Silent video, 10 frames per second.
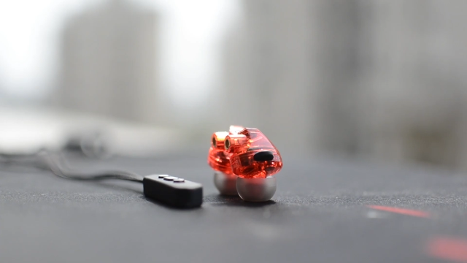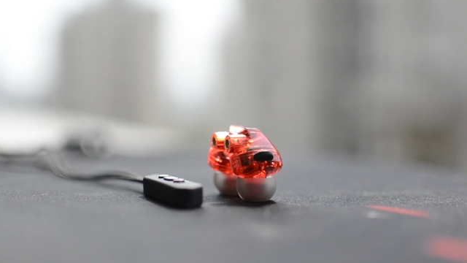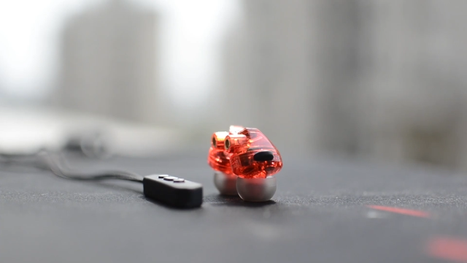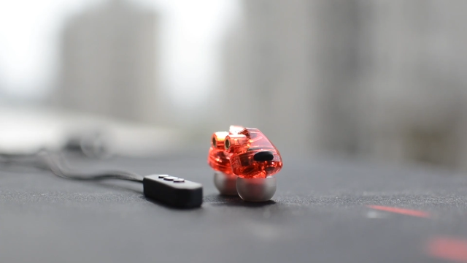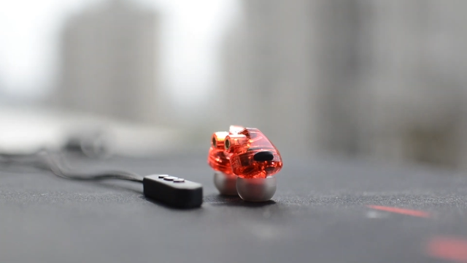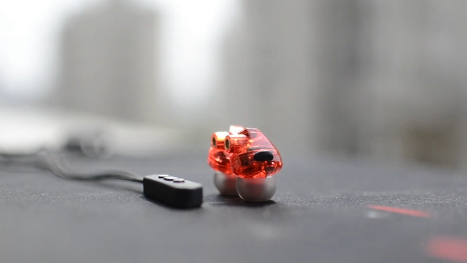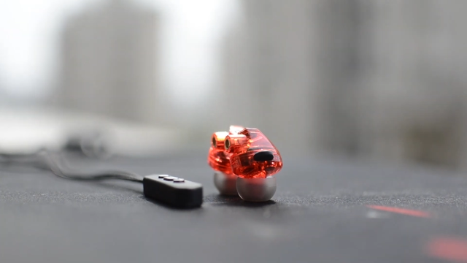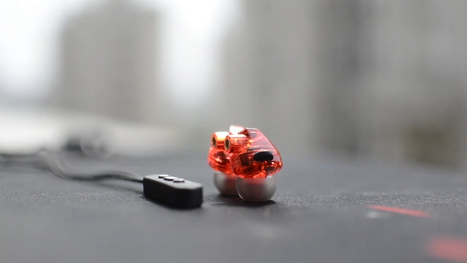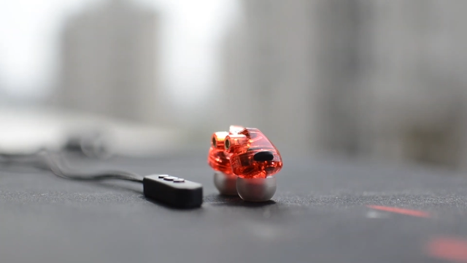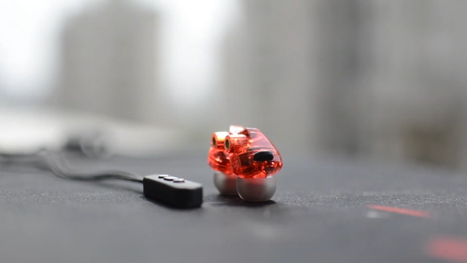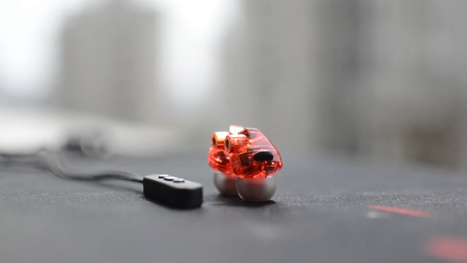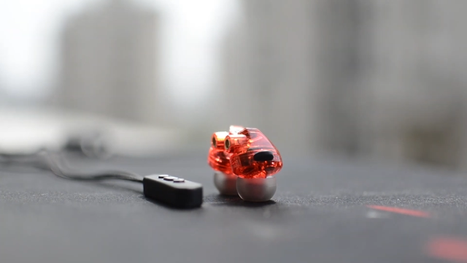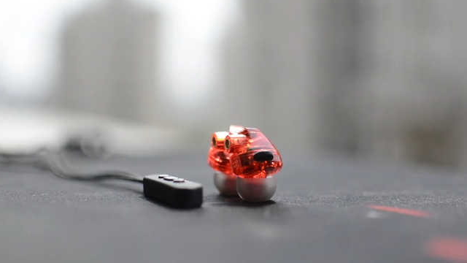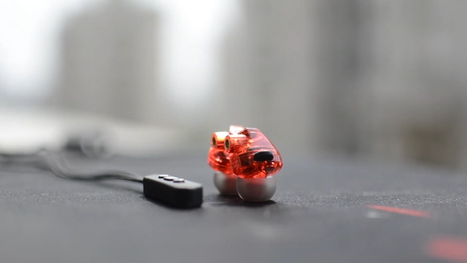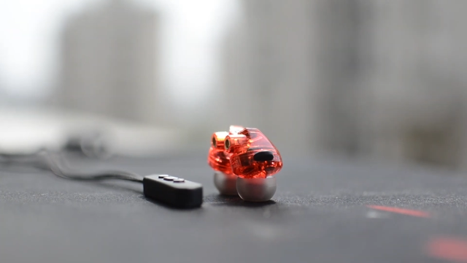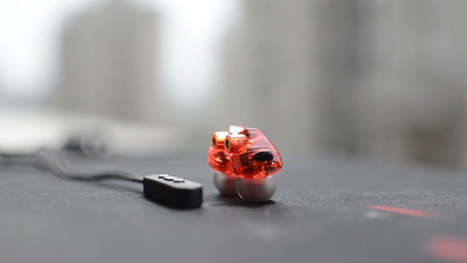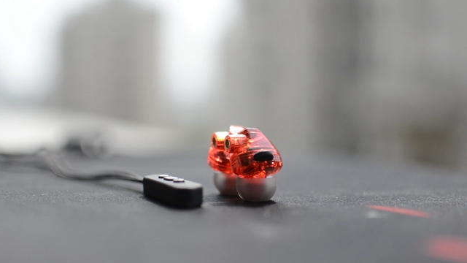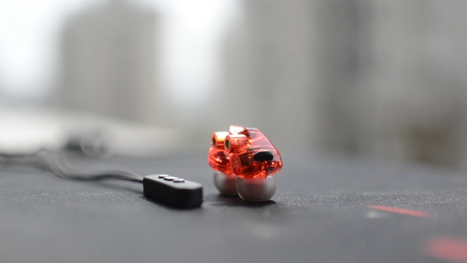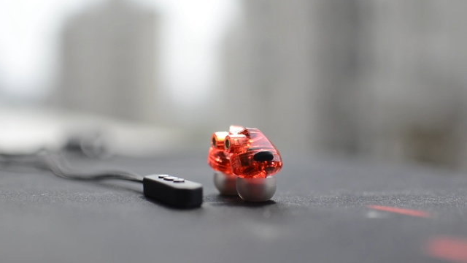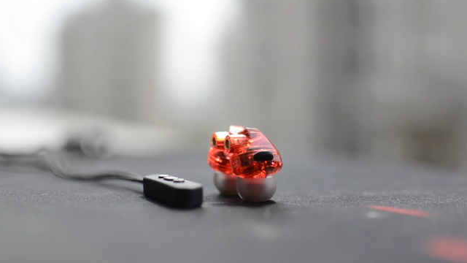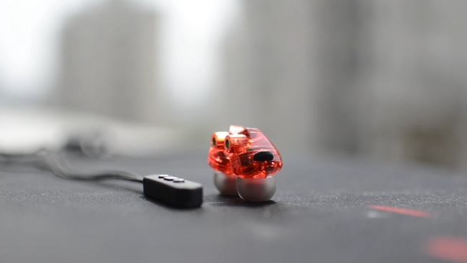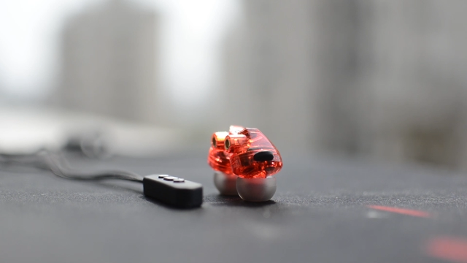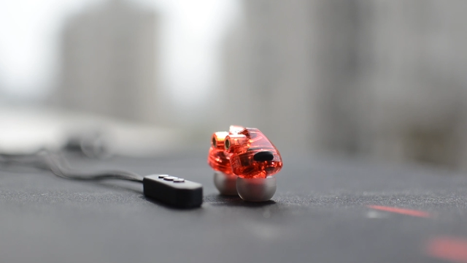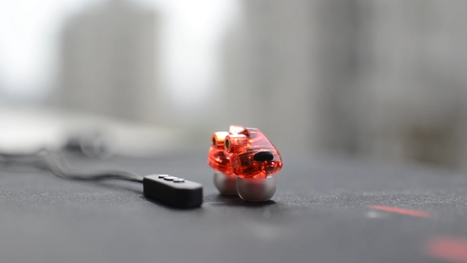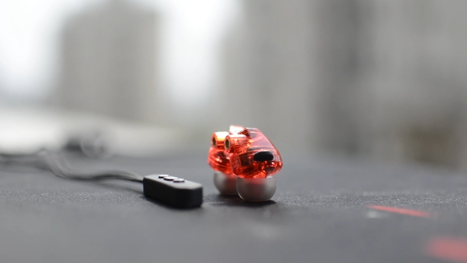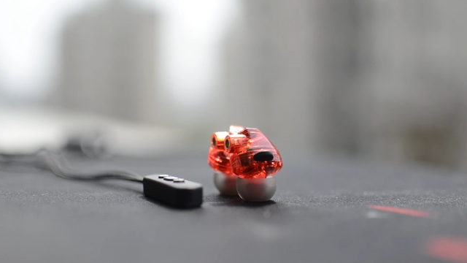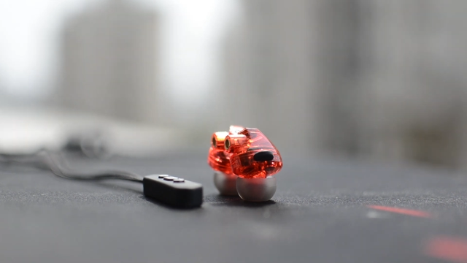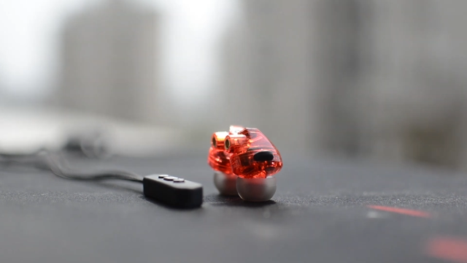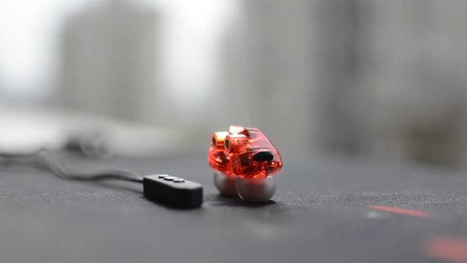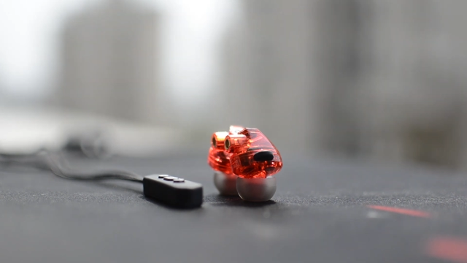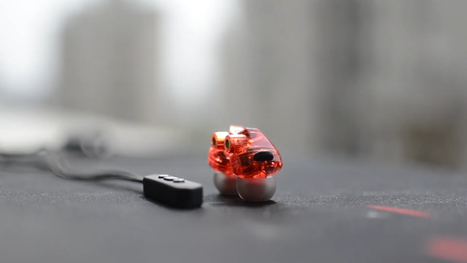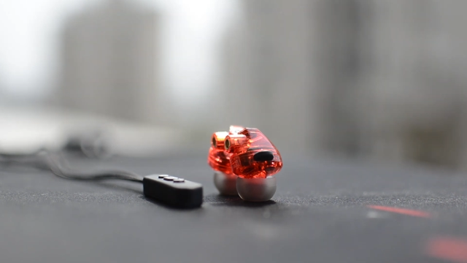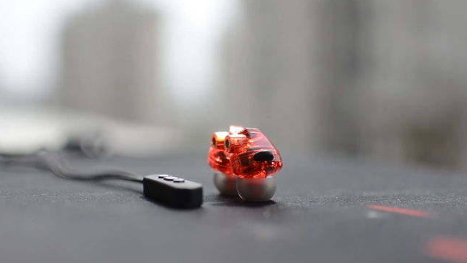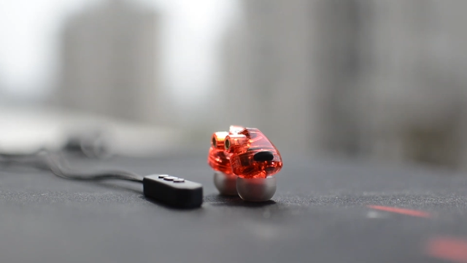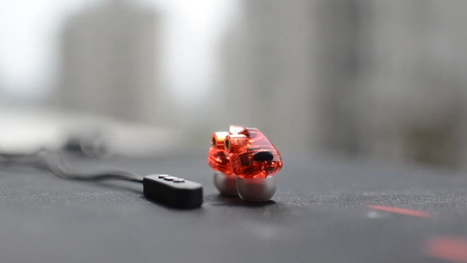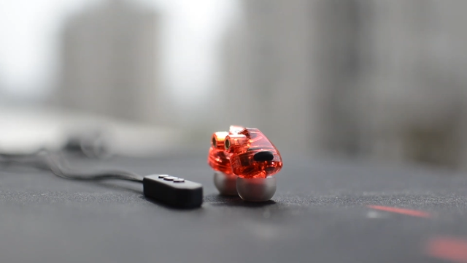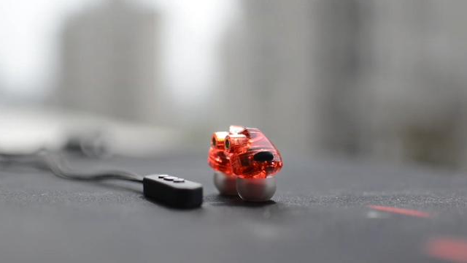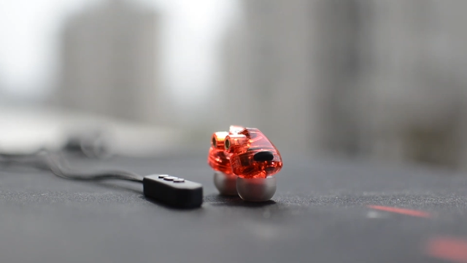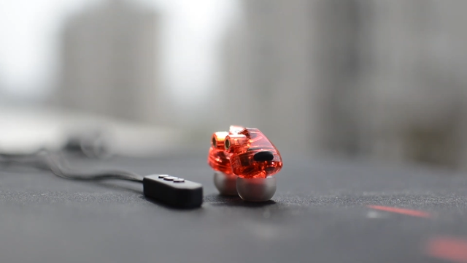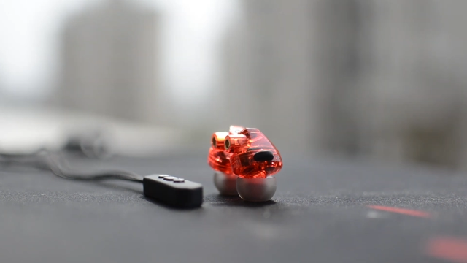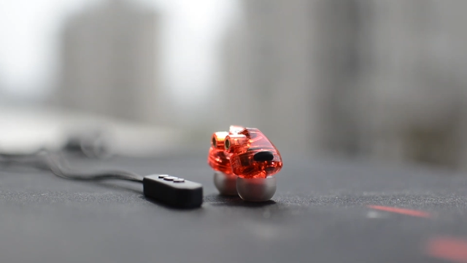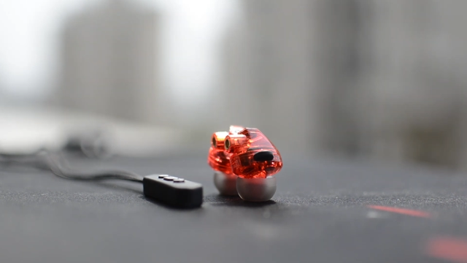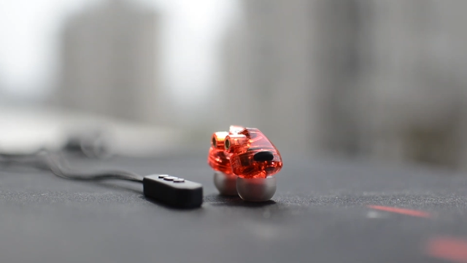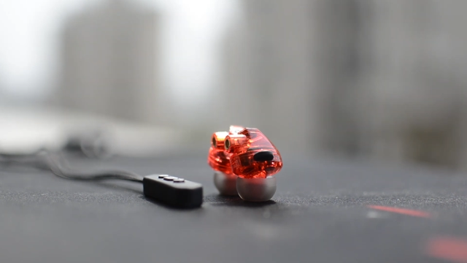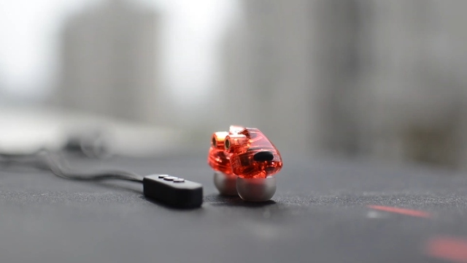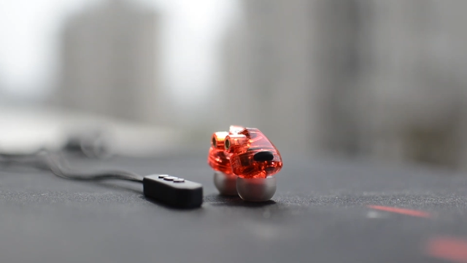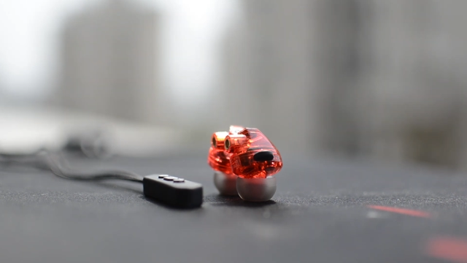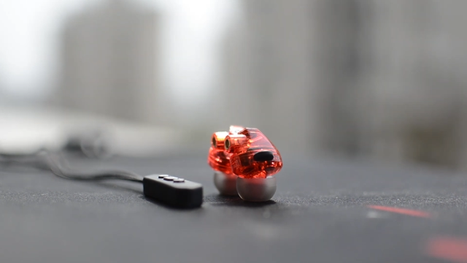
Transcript: [unreadable: no face in view]